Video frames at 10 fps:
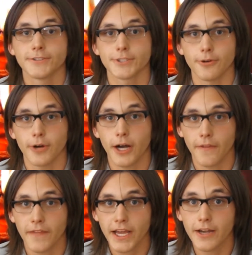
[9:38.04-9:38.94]
So
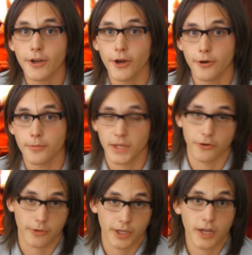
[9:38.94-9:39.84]
on that note,
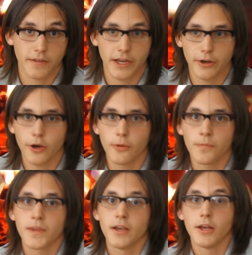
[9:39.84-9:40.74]
literally on that
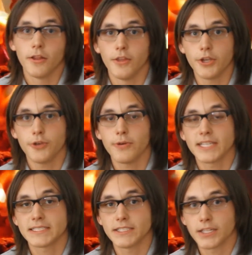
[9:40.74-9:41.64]
note, the
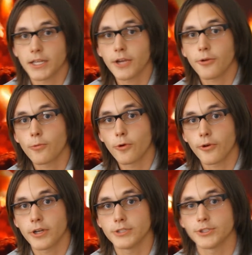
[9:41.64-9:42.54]
U.S. declared
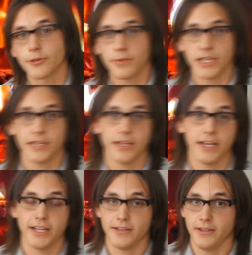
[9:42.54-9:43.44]
war on Germany,
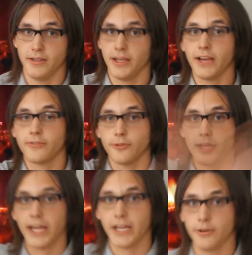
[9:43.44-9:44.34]
and
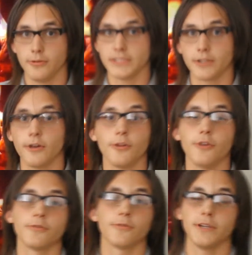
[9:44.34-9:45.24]
after that it was all
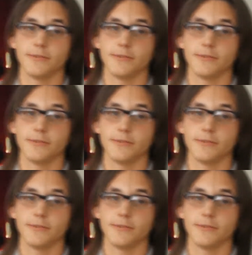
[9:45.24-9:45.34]
over.